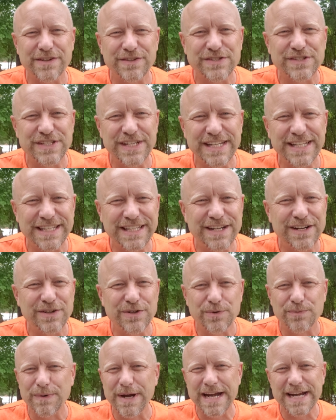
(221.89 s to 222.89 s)
They're sitting there.
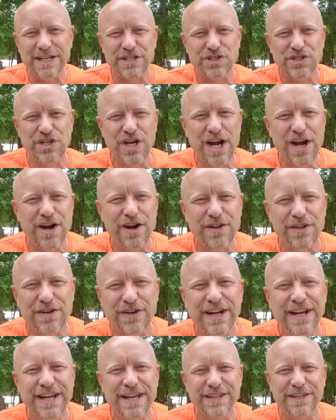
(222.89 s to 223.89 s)
They're ready to share.
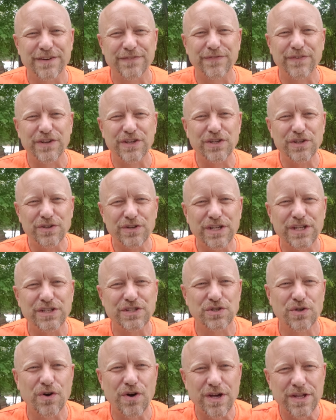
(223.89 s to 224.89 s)
They're for you to
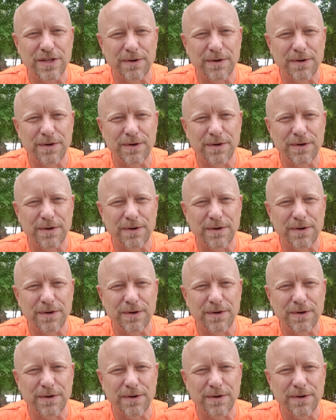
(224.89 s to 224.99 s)
enjoy,